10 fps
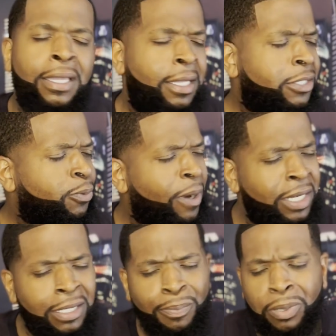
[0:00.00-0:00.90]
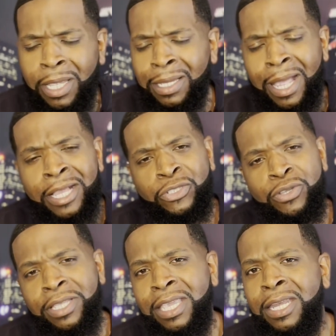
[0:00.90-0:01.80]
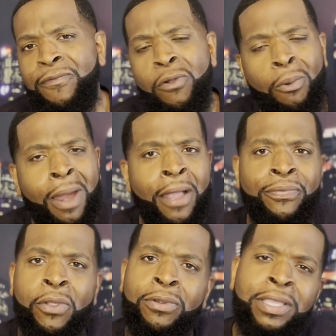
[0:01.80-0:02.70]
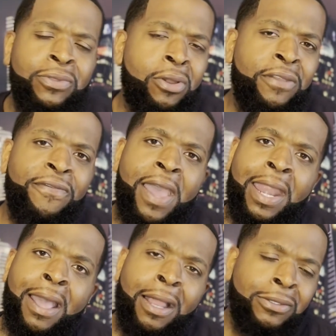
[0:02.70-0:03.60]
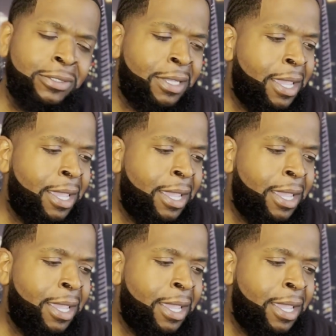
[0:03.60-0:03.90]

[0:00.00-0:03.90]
It's ready to play, guys. You can get it for around $30, $35.